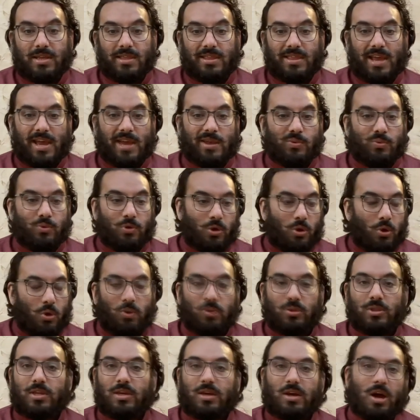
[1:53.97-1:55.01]
that will
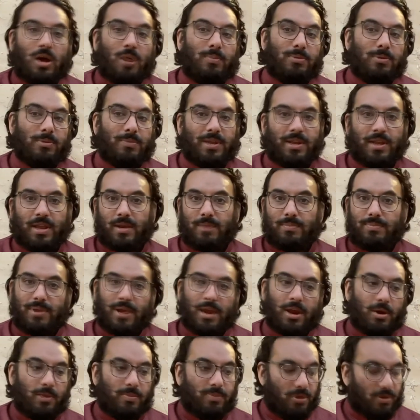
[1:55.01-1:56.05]
only complement and
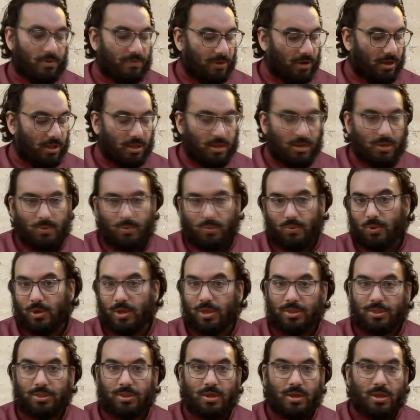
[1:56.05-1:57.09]
pair perfectly
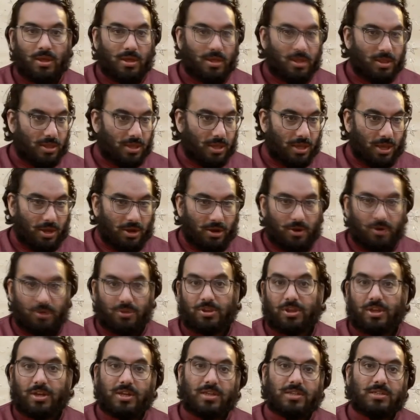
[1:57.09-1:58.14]
with the
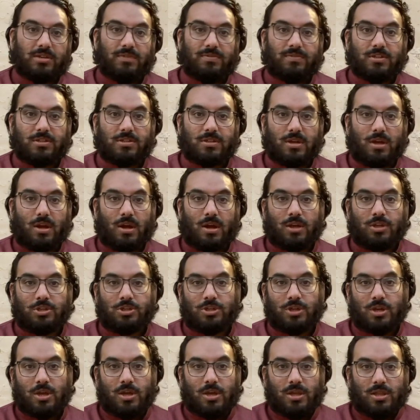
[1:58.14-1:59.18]
earthiness of the scotch,